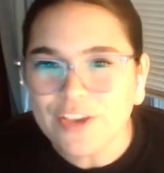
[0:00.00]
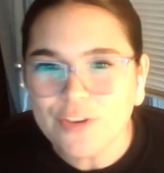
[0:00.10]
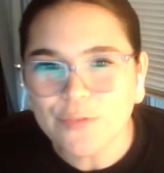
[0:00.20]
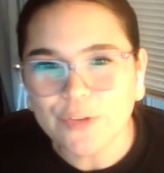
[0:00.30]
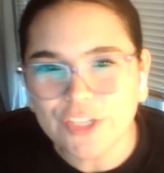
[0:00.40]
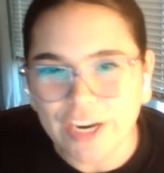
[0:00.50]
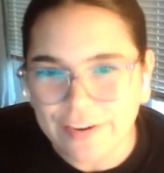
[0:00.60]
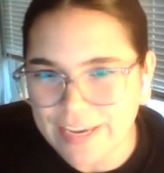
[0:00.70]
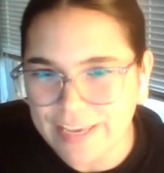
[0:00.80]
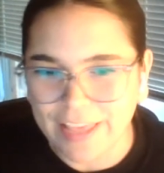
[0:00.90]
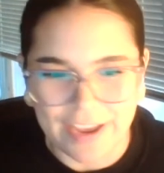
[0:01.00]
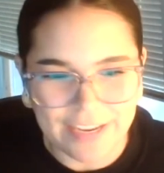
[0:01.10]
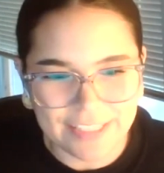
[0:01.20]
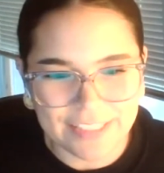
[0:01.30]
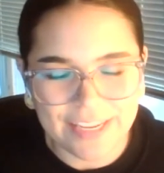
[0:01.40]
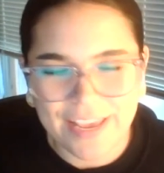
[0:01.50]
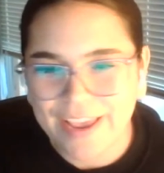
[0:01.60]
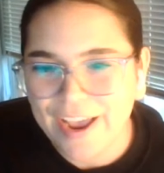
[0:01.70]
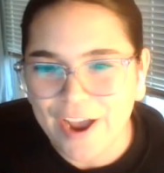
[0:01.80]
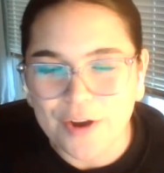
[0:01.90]
thank you for sharing that.
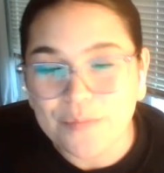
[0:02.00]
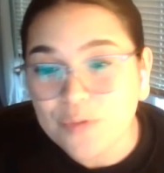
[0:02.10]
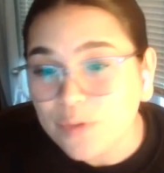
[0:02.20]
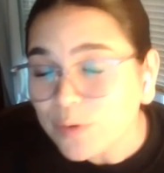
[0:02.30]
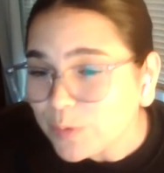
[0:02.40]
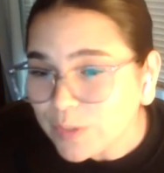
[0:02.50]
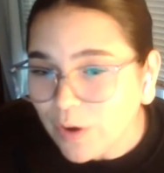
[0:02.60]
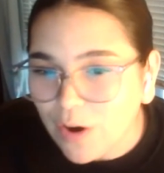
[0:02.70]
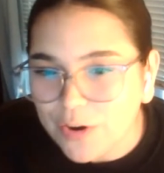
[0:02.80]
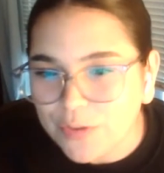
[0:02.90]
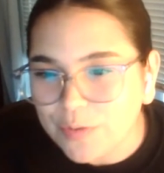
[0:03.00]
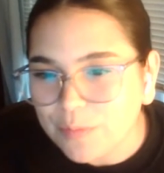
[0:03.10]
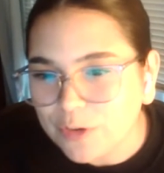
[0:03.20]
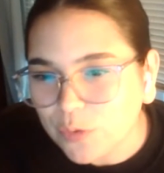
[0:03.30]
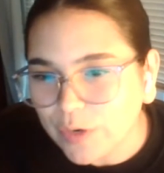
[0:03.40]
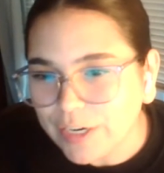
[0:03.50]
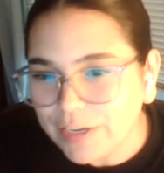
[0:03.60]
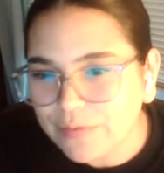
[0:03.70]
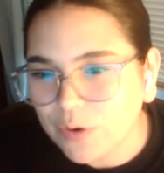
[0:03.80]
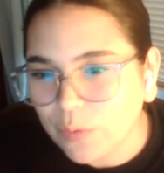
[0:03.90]
Those are the majority
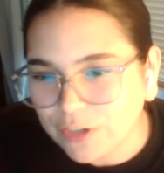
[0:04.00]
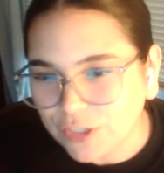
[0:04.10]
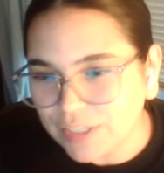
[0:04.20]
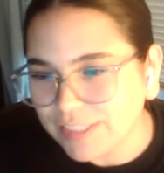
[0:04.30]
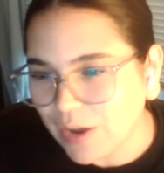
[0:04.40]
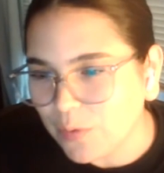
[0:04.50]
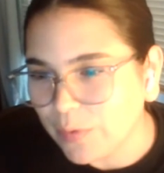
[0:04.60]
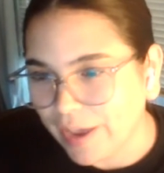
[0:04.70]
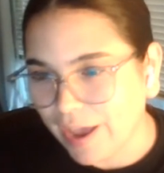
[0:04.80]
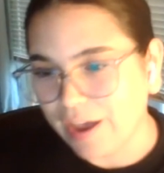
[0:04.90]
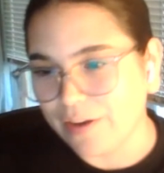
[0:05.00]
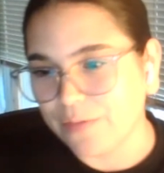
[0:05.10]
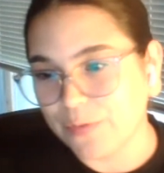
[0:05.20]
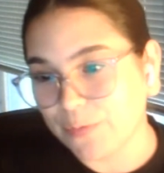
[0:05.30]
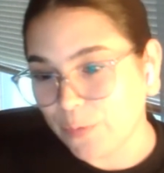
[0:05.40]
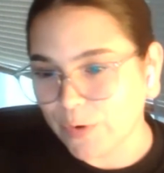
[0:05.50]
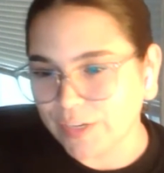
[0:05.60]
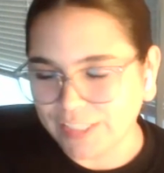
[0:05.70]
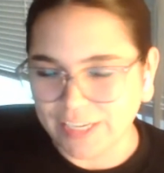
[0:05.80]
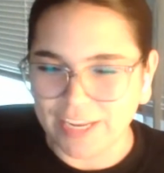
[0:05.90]
of the questions that we have
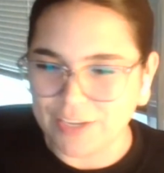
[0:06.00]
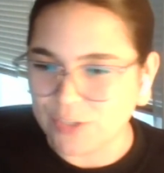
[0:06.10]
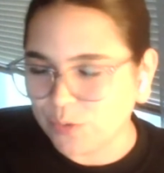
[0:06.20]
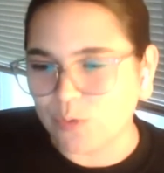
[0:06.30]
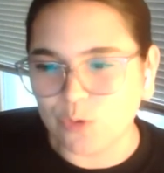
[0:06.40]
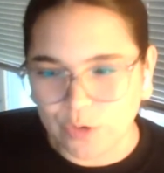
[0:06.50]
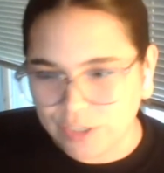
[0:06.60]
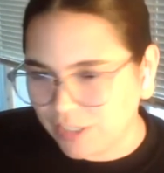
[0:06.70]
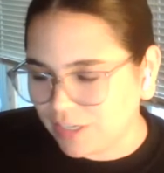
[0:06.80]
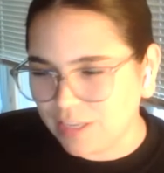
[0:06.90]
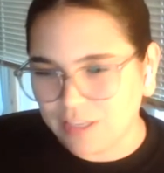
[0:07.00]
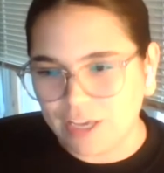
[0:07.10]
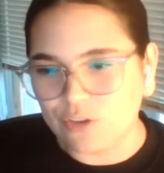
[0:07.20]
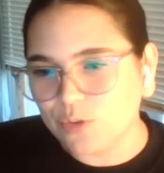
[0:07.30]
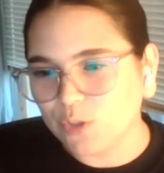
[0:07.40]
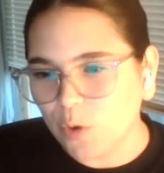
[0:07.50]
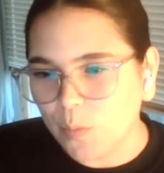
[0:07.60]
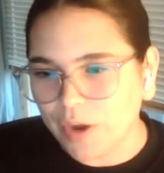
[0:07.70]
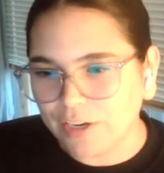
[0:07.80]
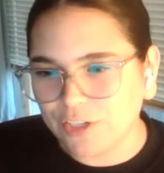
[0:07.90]
for today. So Georgie, thank you so
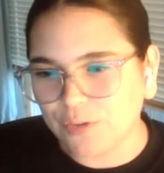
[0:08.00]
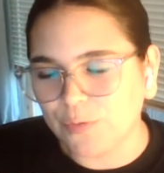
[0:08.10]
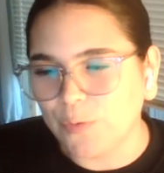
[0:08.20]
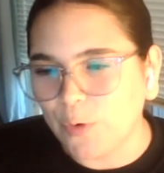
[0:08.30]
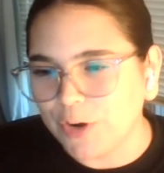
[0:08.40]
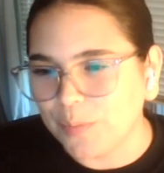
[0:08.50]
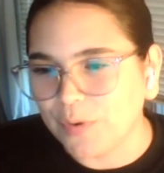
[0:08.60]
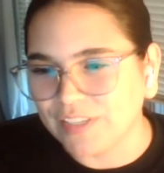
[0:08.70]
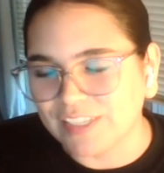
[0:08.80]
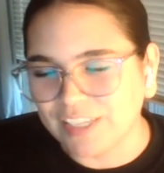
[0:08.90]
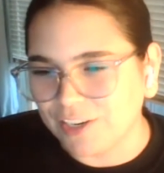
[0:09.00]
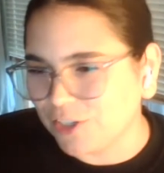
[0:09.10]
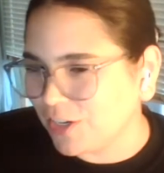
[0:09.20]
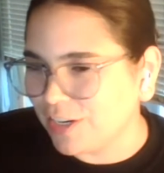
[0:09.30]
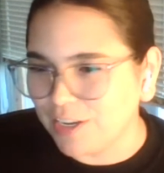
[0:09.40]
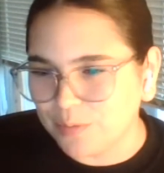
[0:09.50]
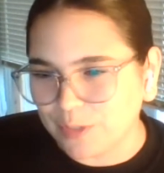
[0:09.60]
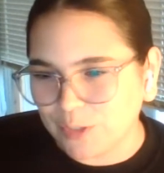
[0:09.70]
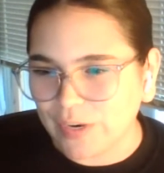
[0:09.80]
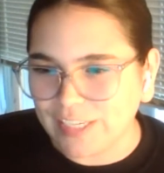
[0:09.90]
much for your presentation. It
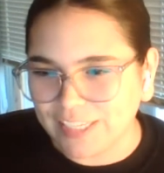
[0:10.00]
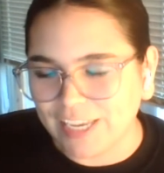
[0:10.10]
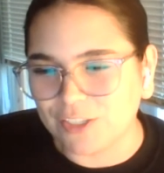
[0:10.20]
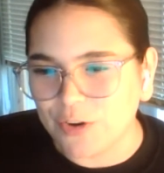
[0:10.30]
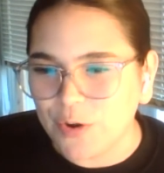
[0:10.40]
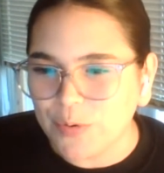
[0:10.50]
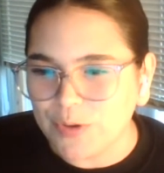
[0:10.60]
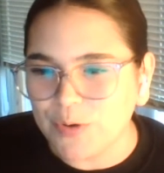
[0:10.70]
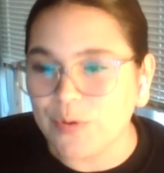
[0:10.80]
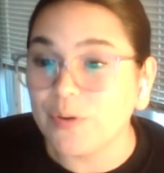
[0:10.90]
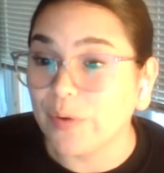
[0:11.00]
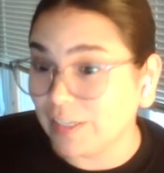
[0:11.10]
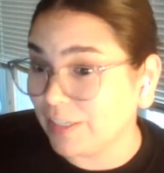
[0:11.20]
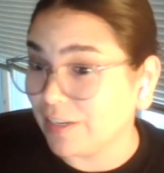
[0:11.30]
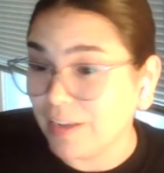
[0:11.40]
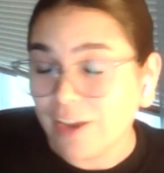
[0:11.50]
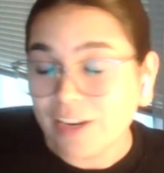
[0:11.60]
was great to get to know you and great to